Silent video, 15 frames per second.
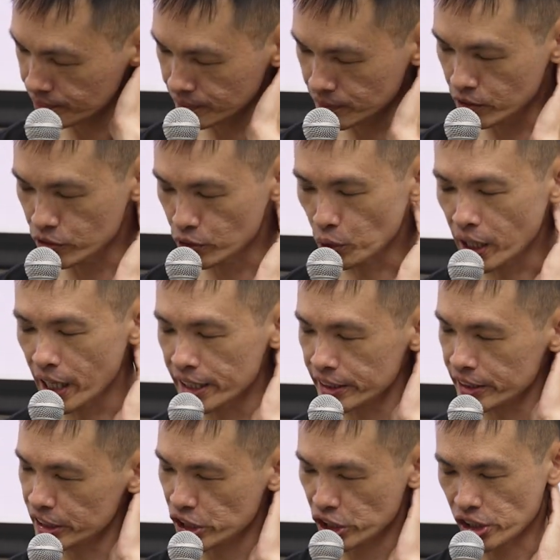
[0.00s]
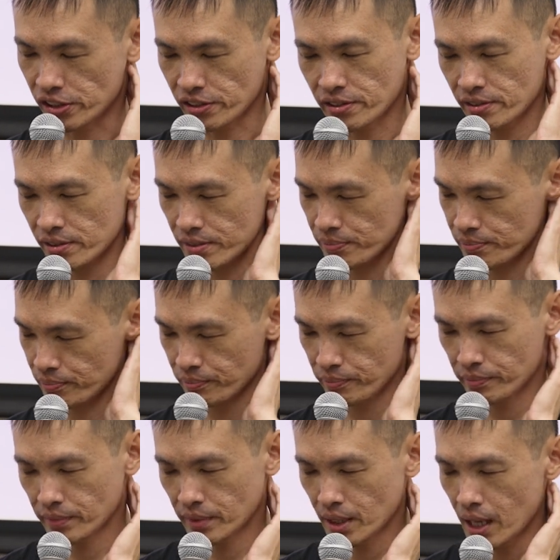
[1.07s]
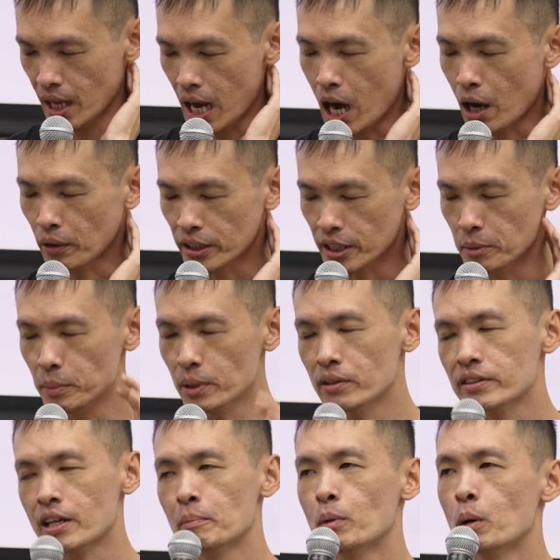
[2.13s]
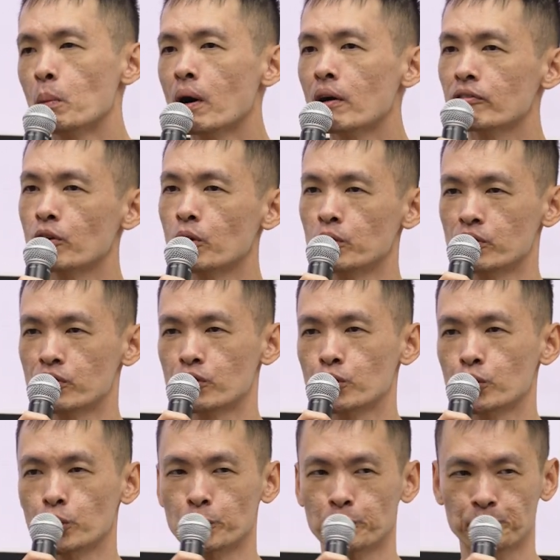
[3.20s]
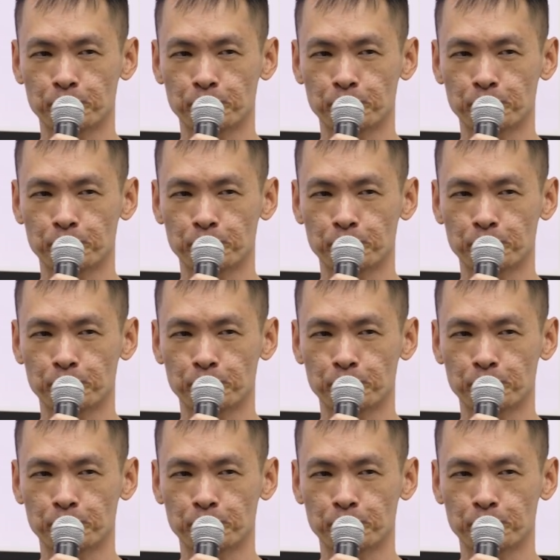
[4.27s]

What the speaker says: So can the dishes. Our emails and mobile phones too.